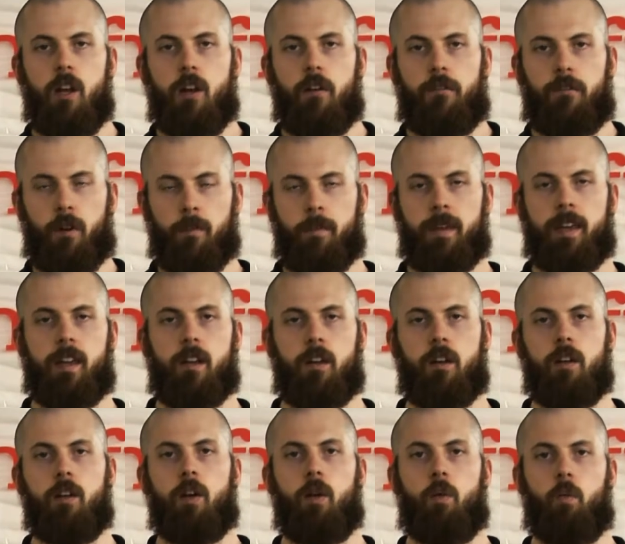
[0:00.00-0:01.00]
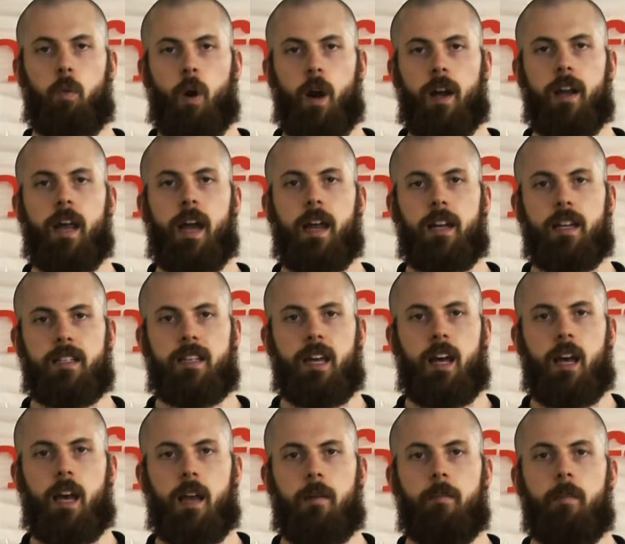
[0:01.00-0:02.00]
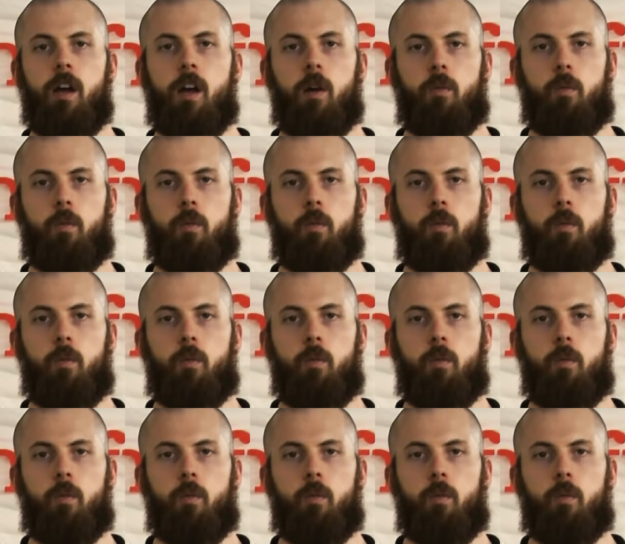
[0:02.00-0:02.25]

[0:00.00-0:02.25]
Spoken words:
From here, one at a time,